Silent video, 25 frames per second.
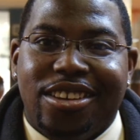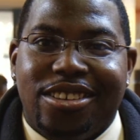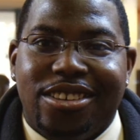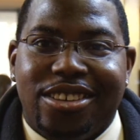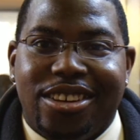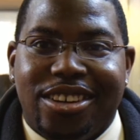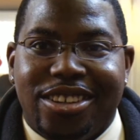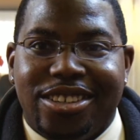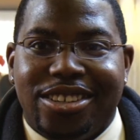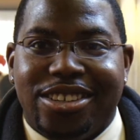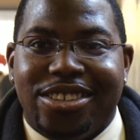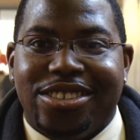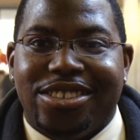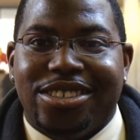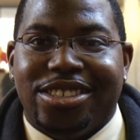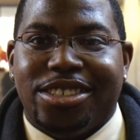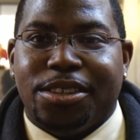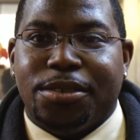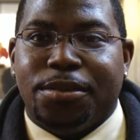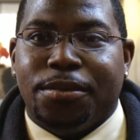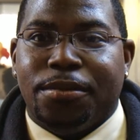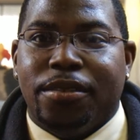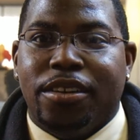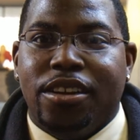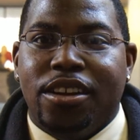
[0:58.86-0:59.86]
You know, due to
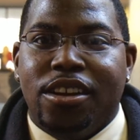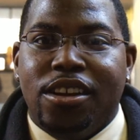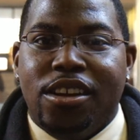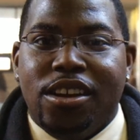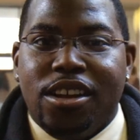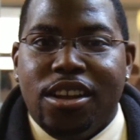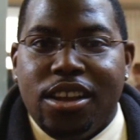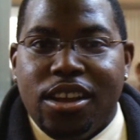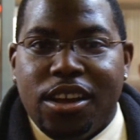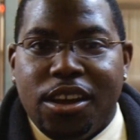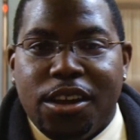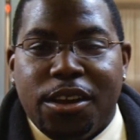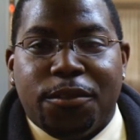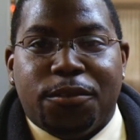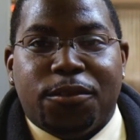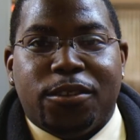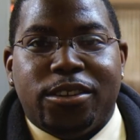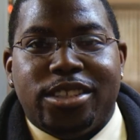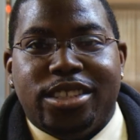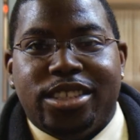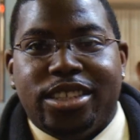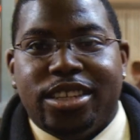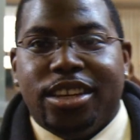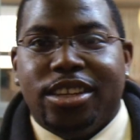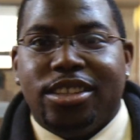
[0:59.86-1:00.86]
some
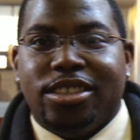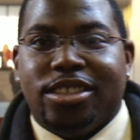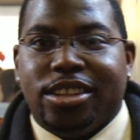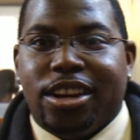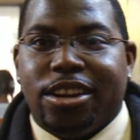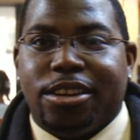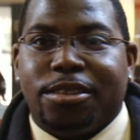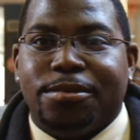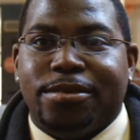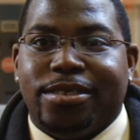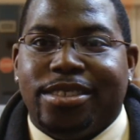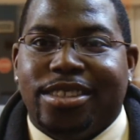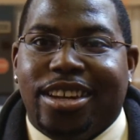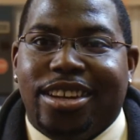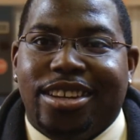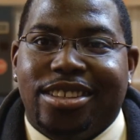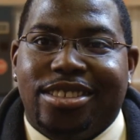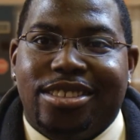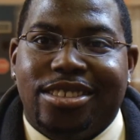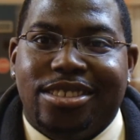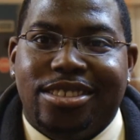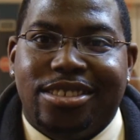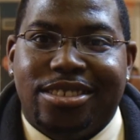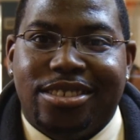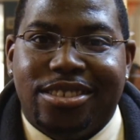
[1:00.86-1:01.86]
unforeseen
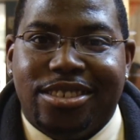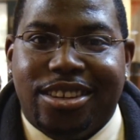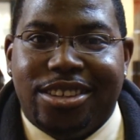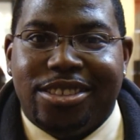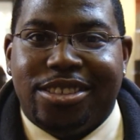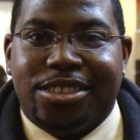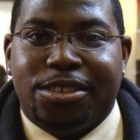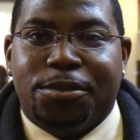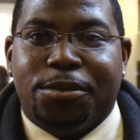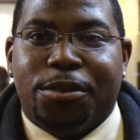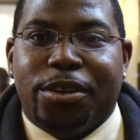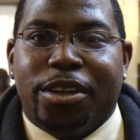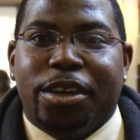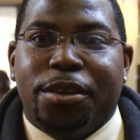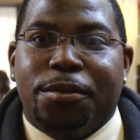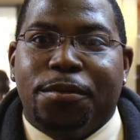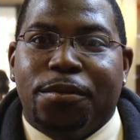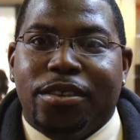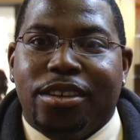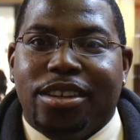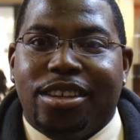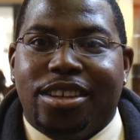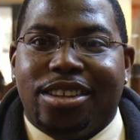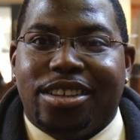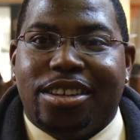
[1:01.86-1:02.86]
circumstances, you know, someone hit
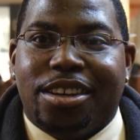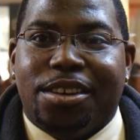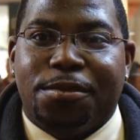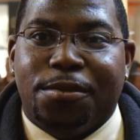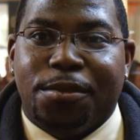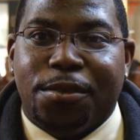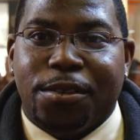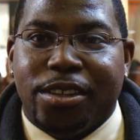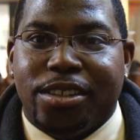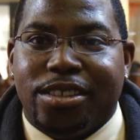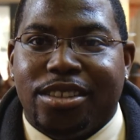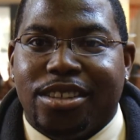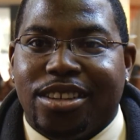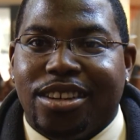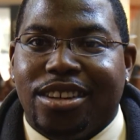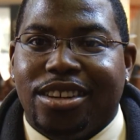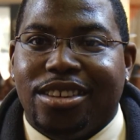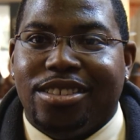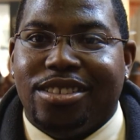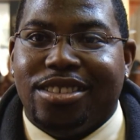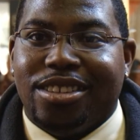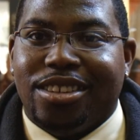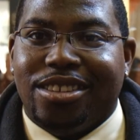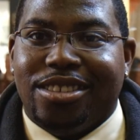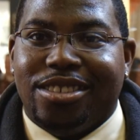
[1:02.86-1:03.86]
me a couple weeks ago,
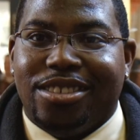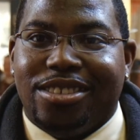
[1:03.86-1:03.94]
so,